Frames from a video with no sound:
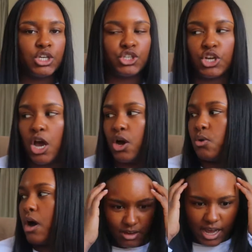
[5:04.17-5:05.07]

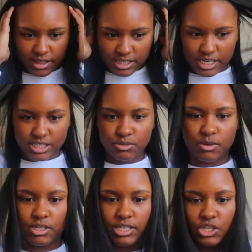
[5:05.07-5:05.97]
show. So I had this idea to
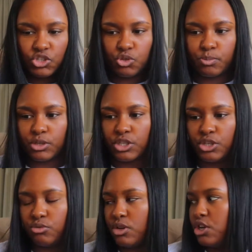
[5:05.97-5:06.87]
wear this like super
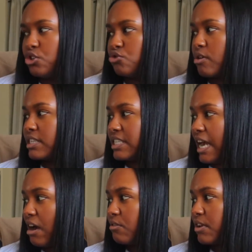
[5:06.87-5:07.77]
cute
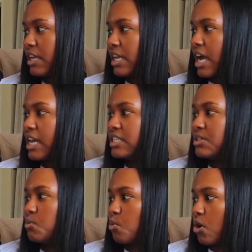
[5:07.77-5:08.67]
dressy outfit, and it kind of
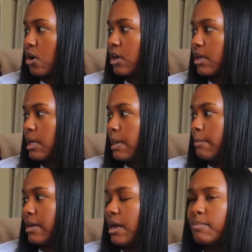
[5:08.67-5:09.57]
didn't work,
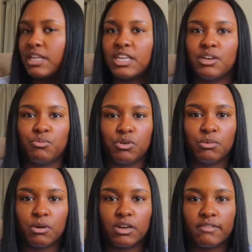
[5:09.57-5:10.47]
but now I'm thinking it
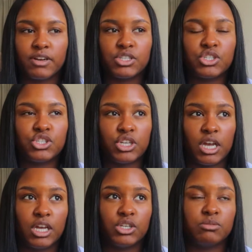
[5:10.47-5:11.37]
will work if I just
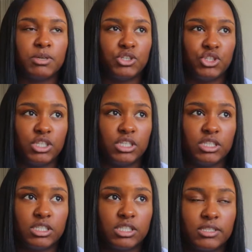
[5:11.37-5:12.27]
change my
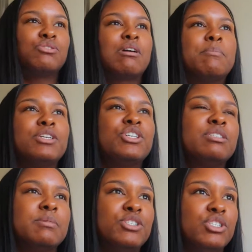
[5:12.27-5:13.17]
jeans. So I might
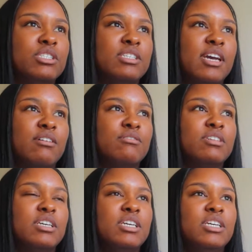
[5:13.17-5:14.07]
change my jeans now
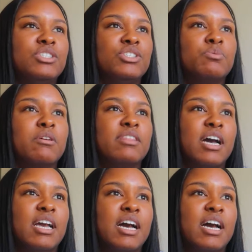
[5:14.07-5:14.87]
and just wear thigh